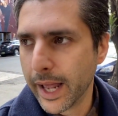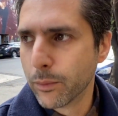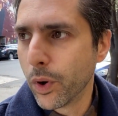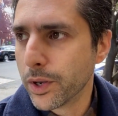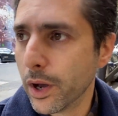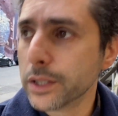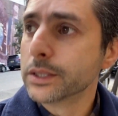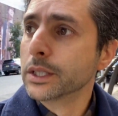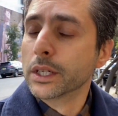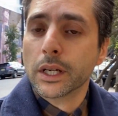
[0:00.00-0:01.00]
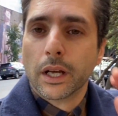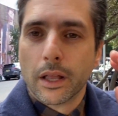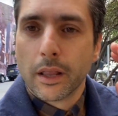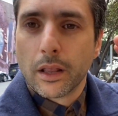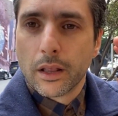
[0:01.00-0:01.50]
whatnot.
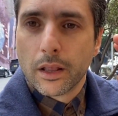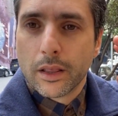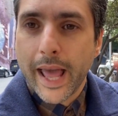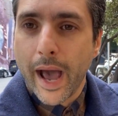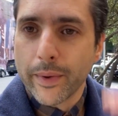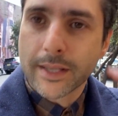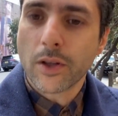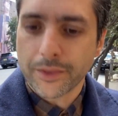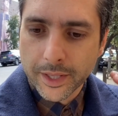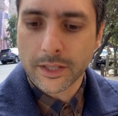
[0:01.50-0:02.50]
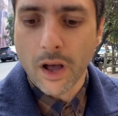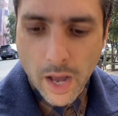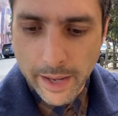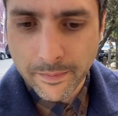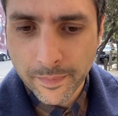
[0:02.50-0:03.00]
now is not the
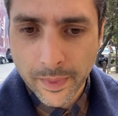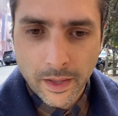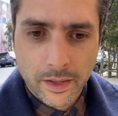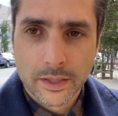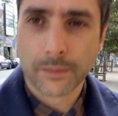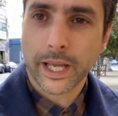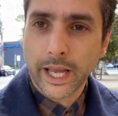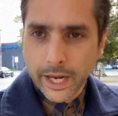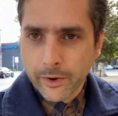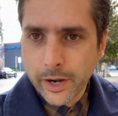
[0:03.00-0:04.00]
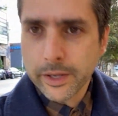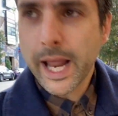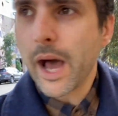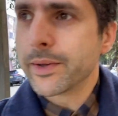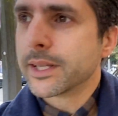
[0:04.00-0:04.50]
time to be a hero.
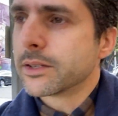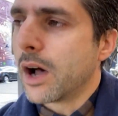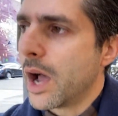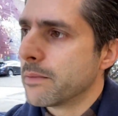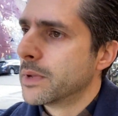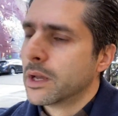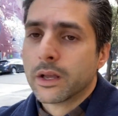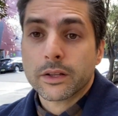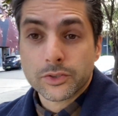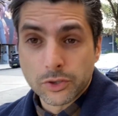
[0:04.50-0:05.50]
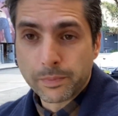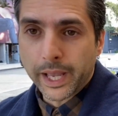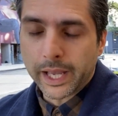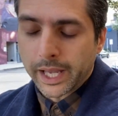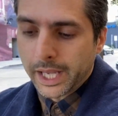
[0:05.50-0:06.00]
Now is the time to
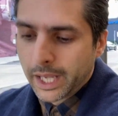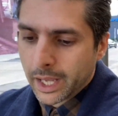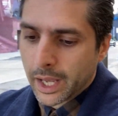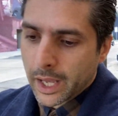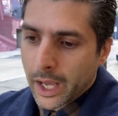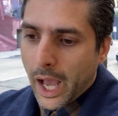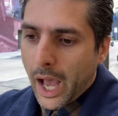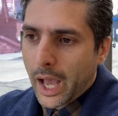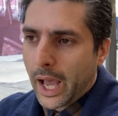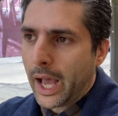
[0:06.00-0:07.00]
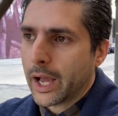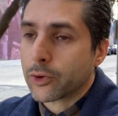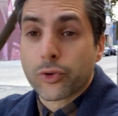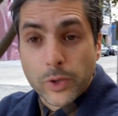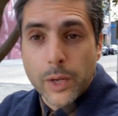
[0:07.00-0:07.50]
be truly